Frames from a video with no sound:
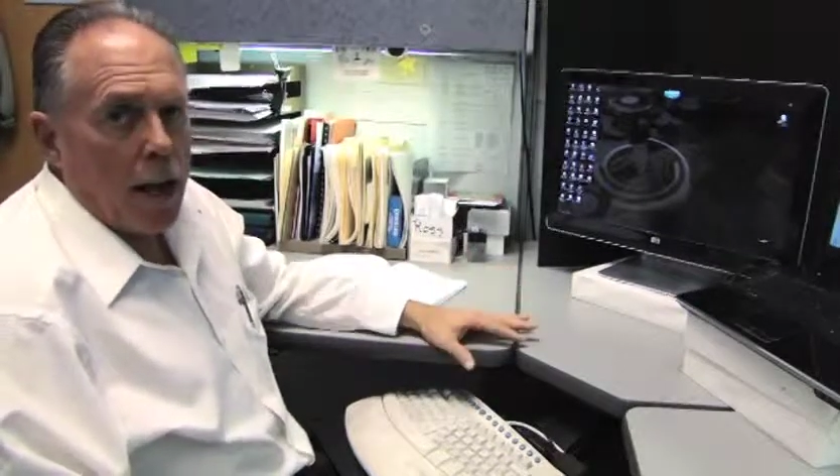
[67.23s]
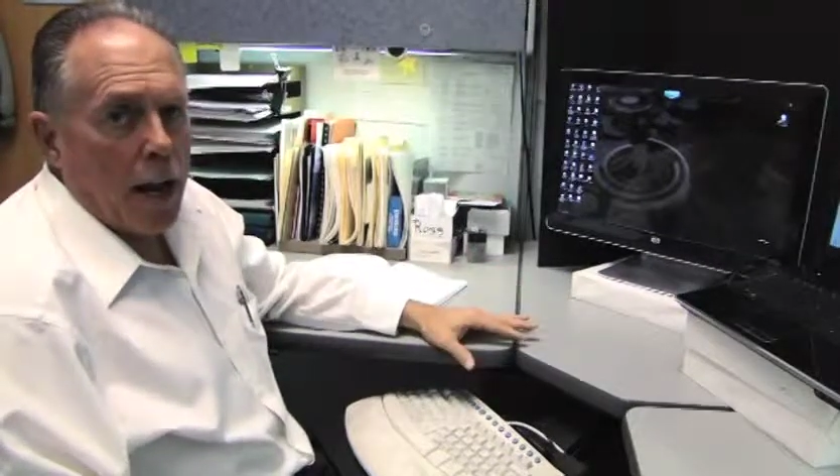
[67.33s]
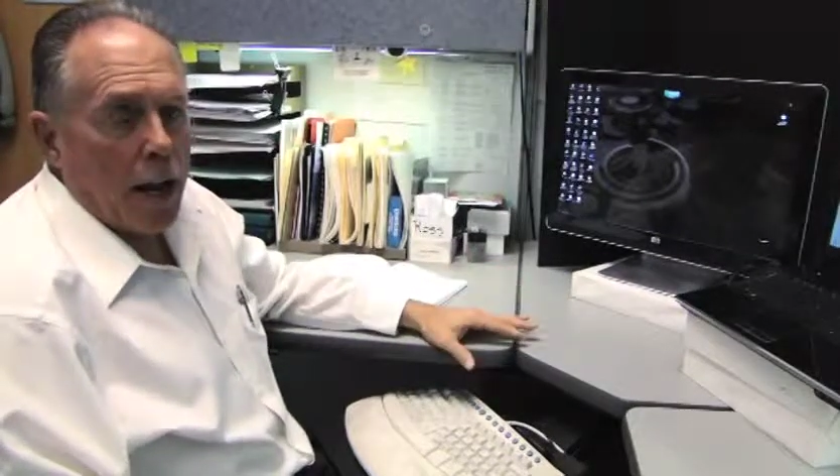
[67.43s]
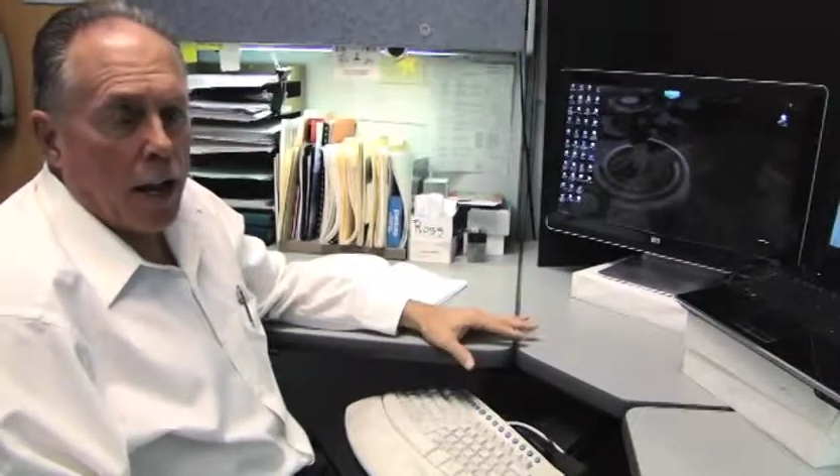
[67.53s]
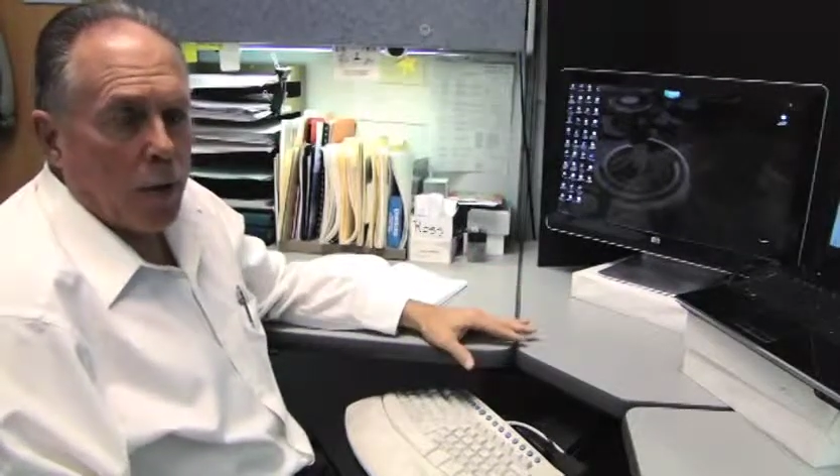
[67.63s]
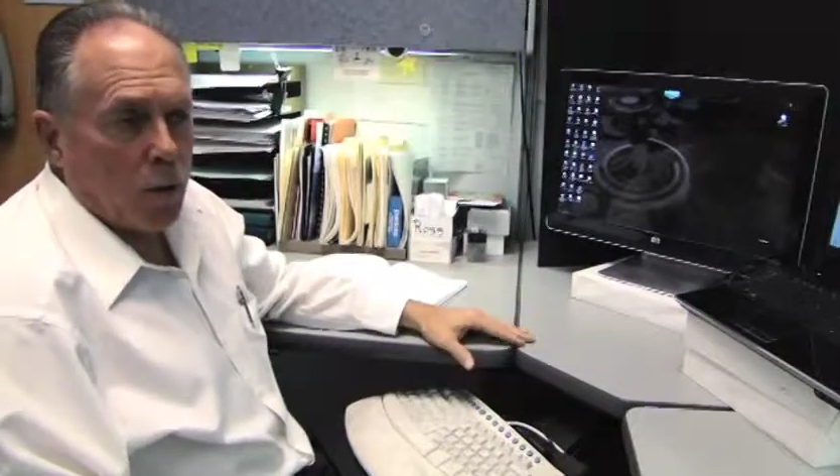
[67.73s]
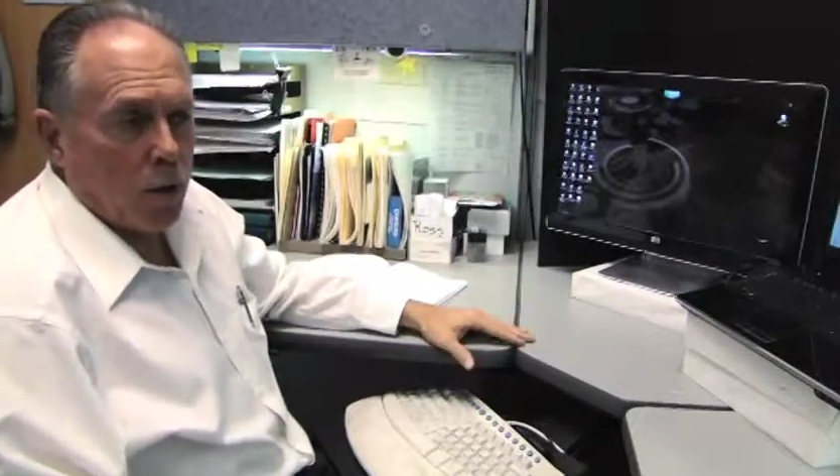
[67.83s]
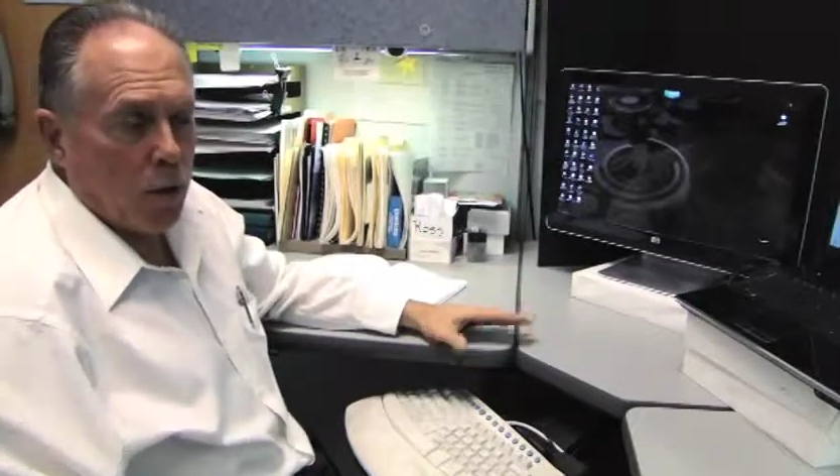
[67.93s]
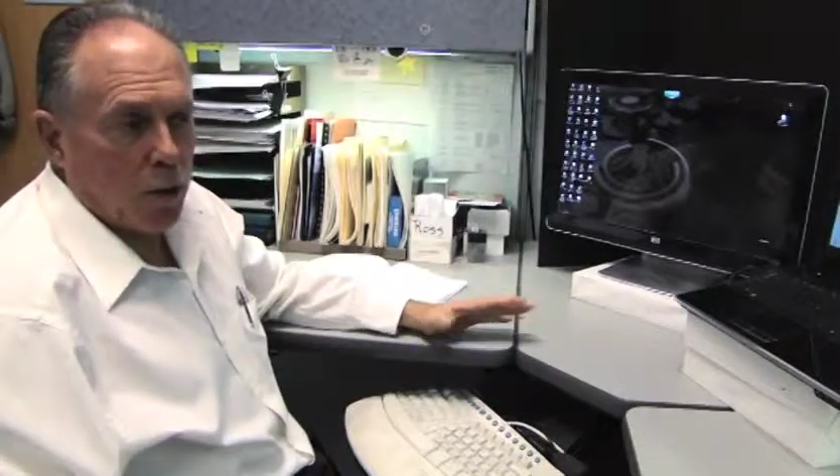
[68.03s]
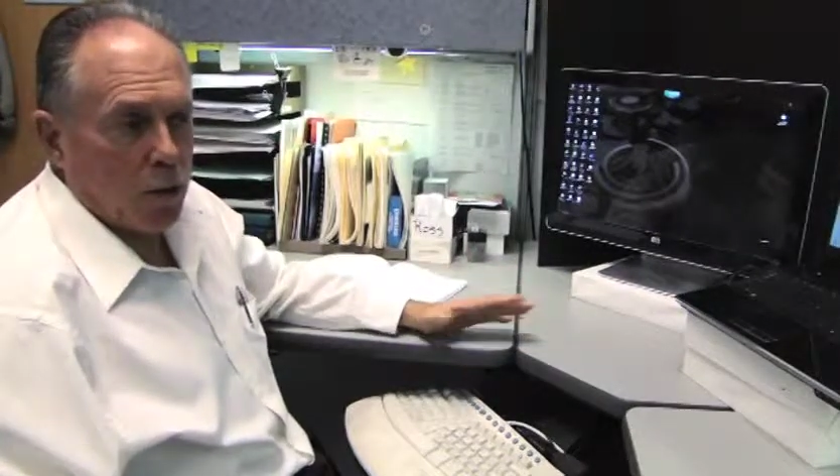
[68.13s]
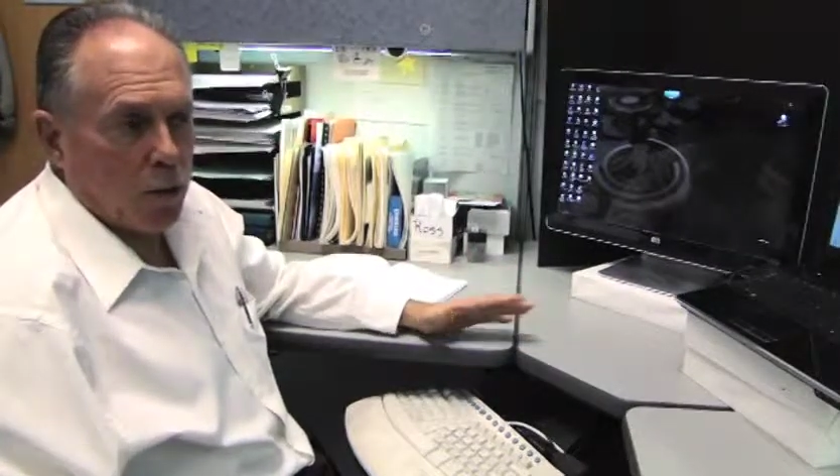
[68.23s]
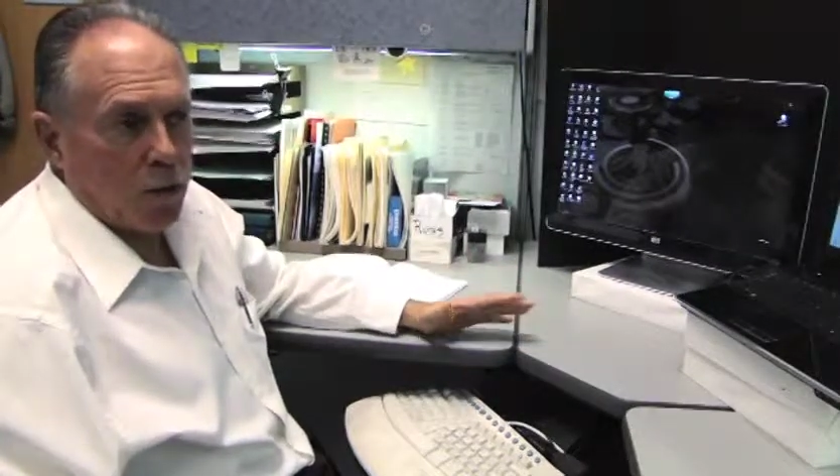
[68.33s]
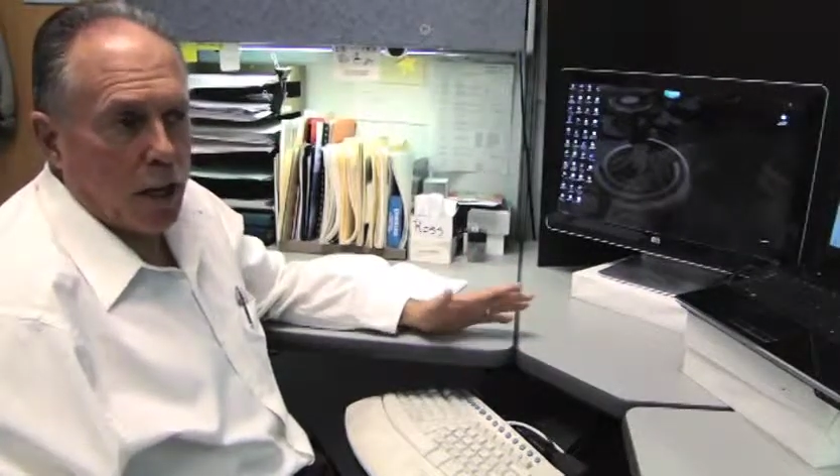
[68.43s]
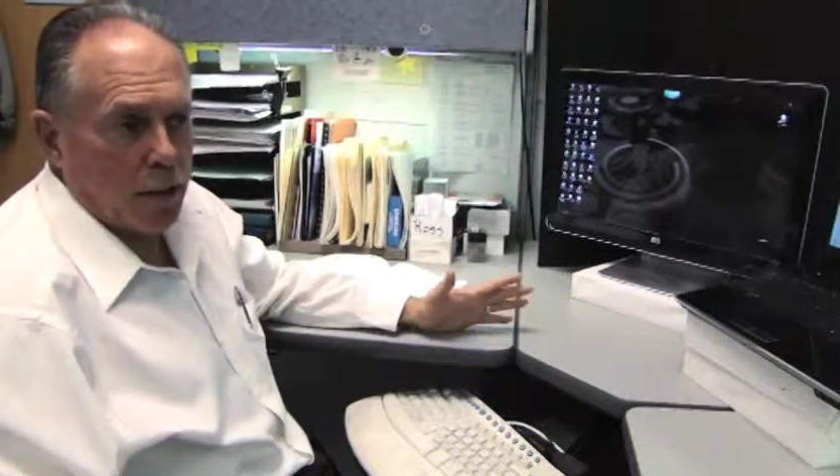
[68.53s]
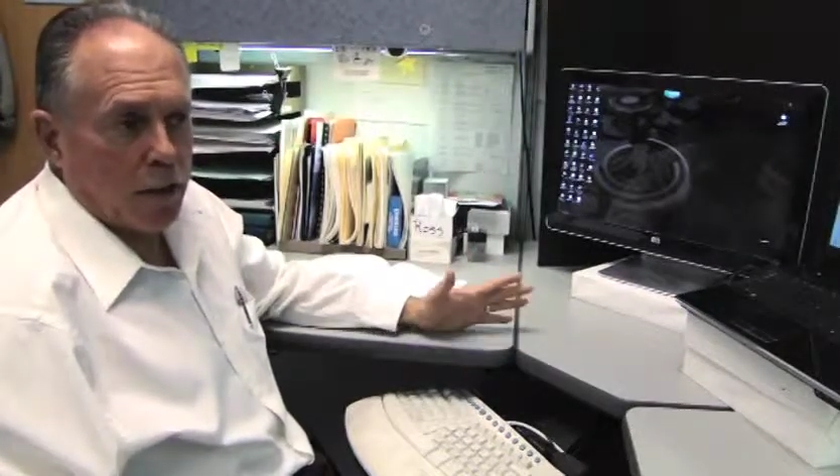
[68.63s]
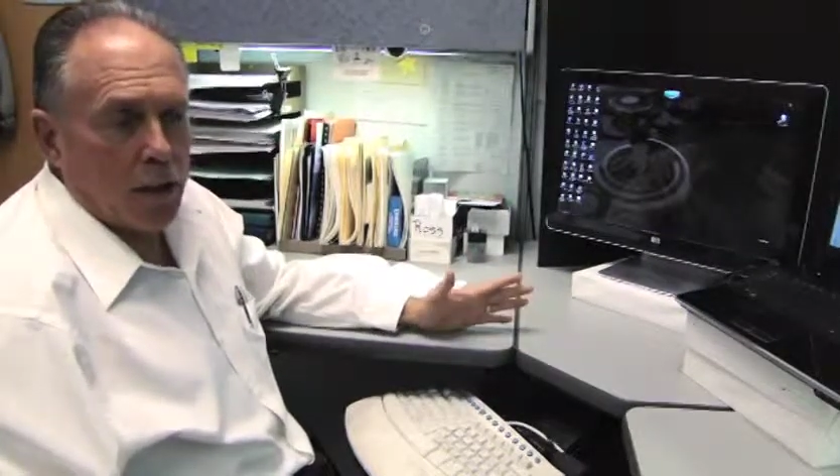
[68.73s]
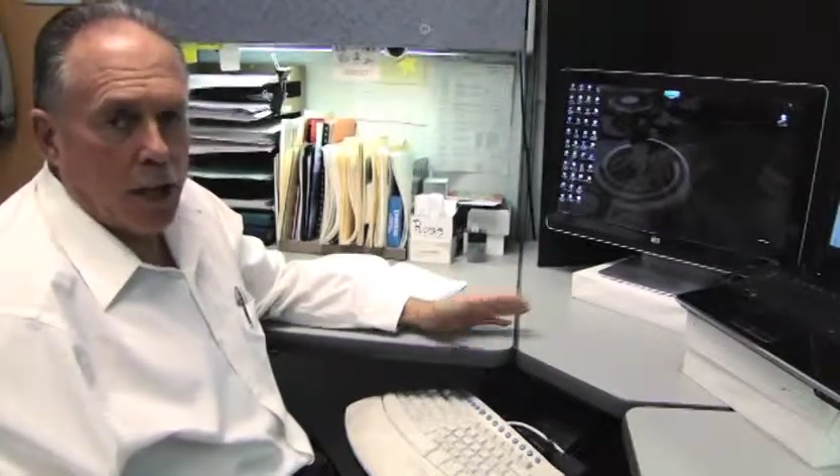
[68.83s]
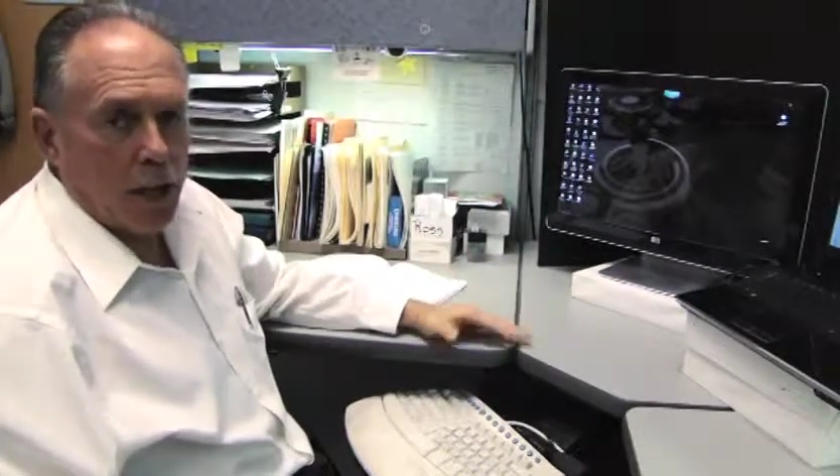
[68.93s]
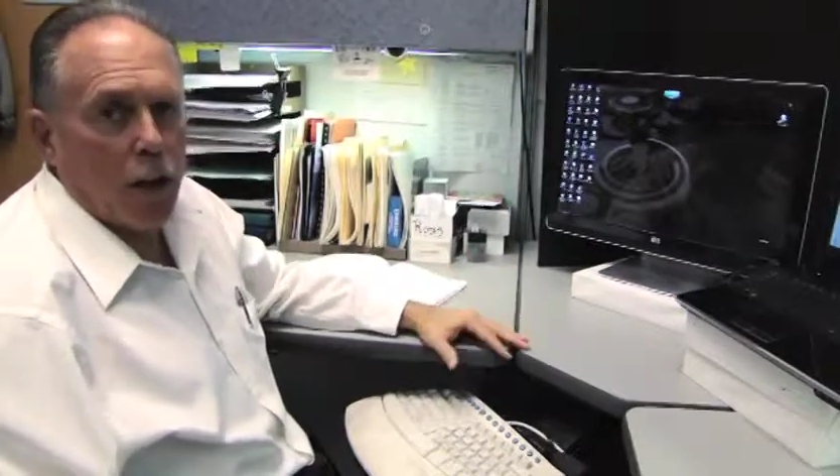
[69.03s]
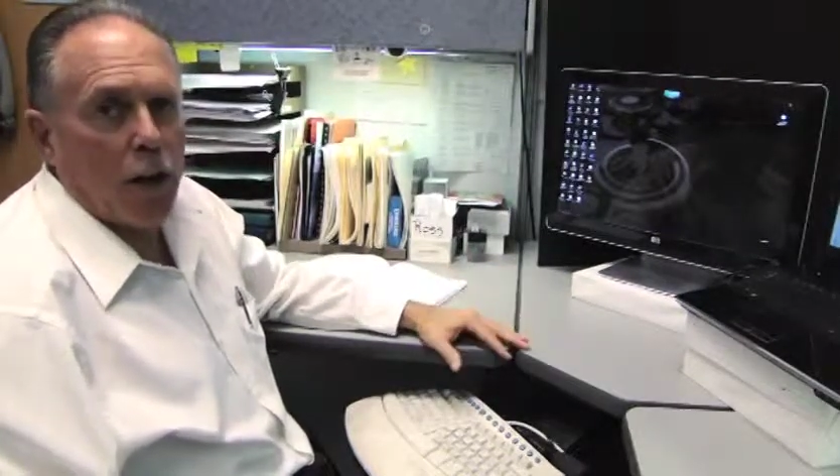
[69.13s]
and we're going to take the
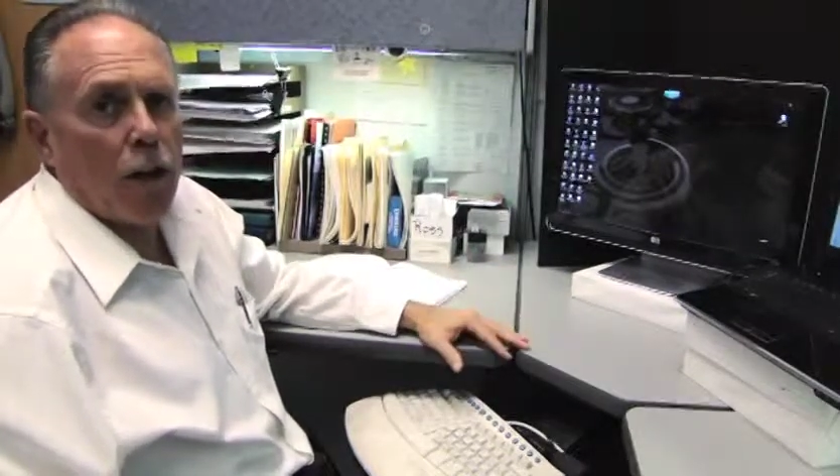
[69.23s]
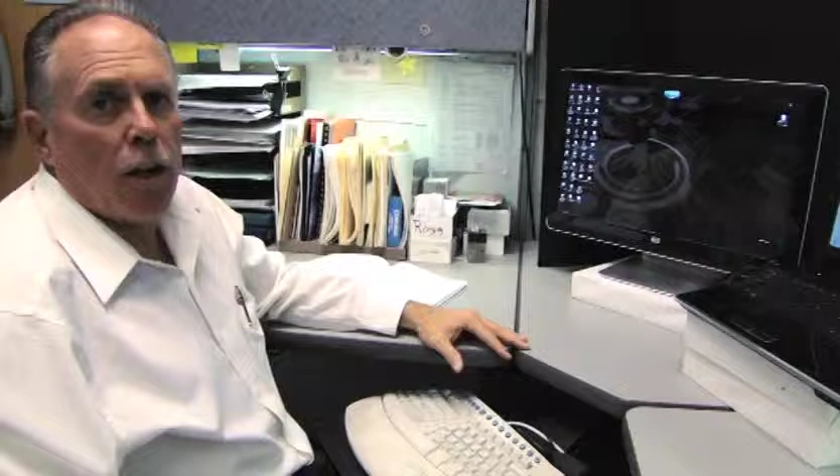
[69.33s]
data,